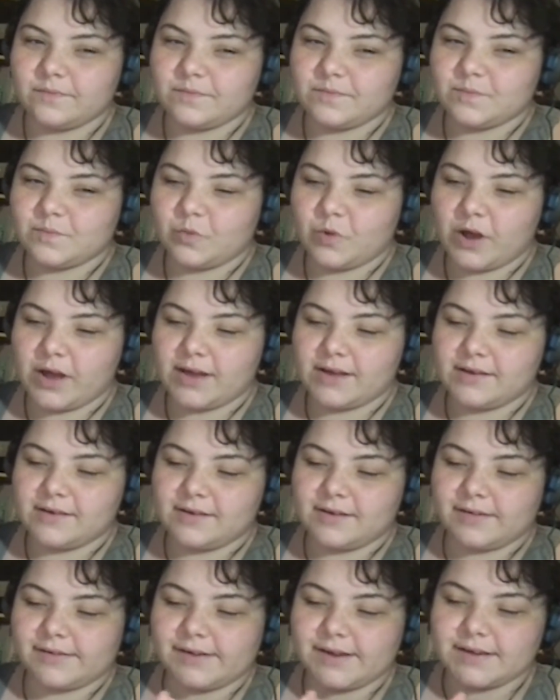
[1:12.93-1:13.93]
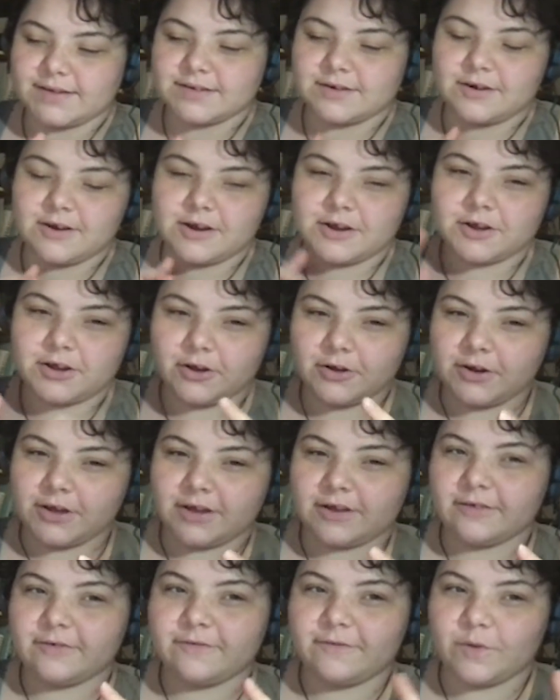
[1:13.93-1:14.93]
when I started
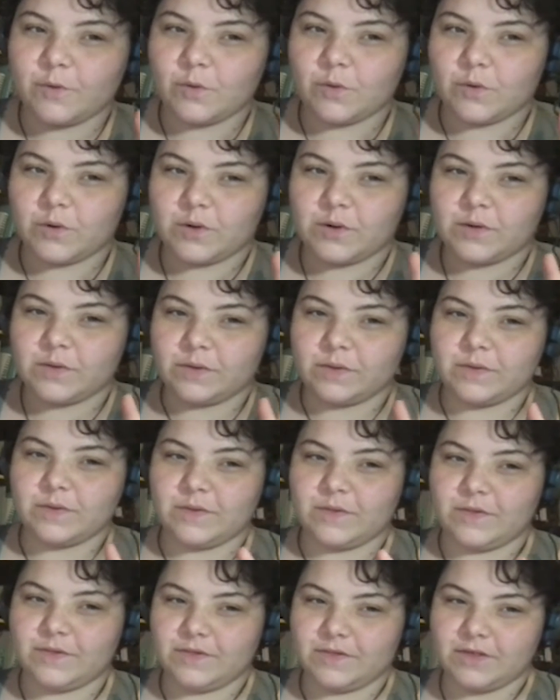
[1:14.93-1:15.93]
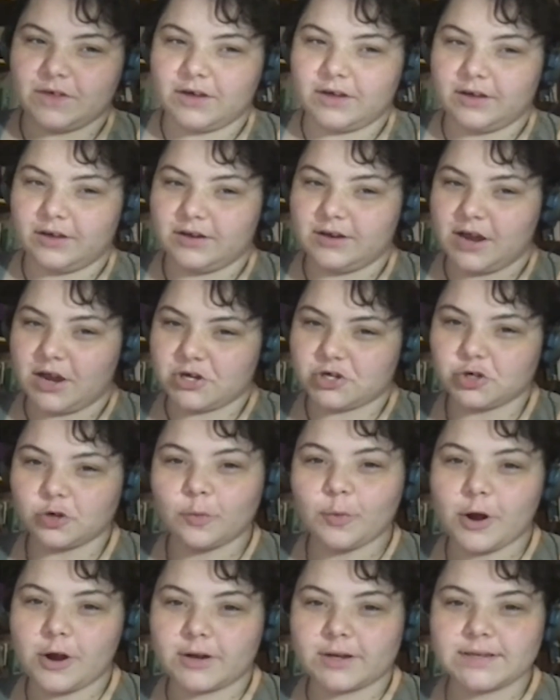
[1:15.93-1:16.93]
coding for the national
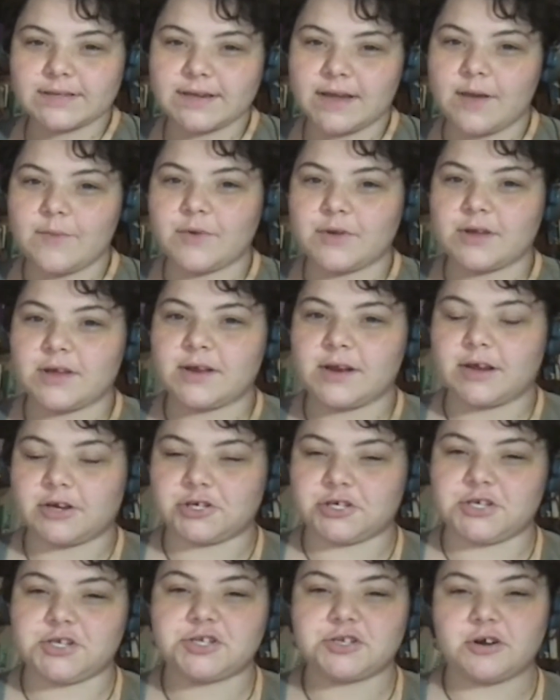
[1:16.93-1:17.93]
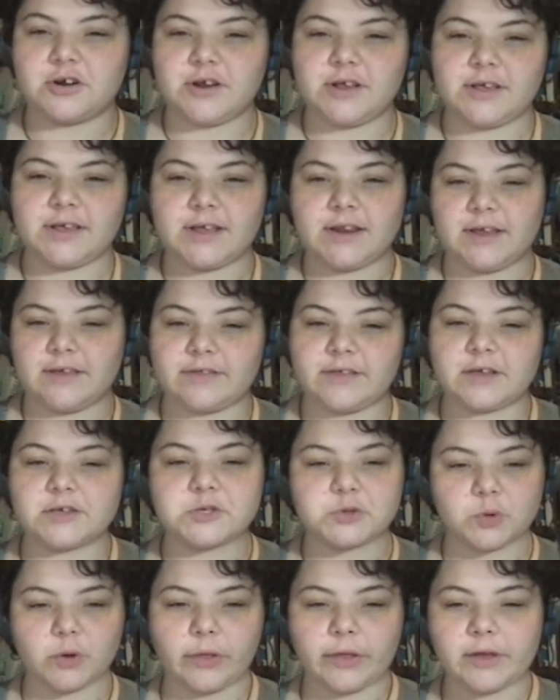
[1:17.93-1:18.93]
park assignment and actually started getting things
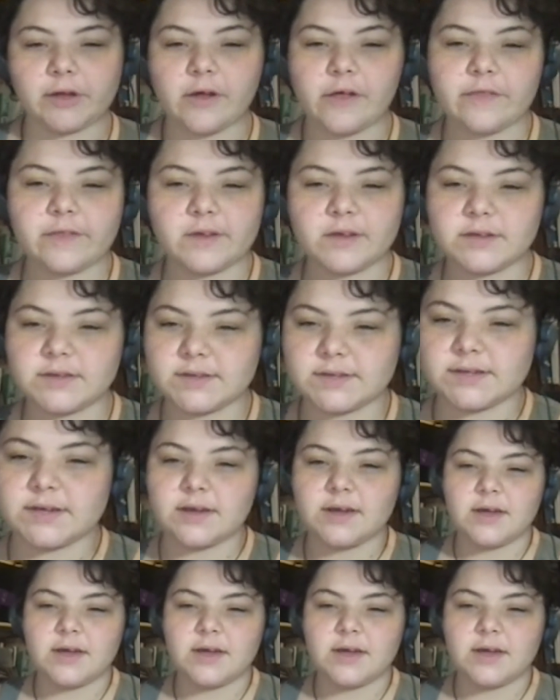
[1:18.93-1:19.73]
rolling on this.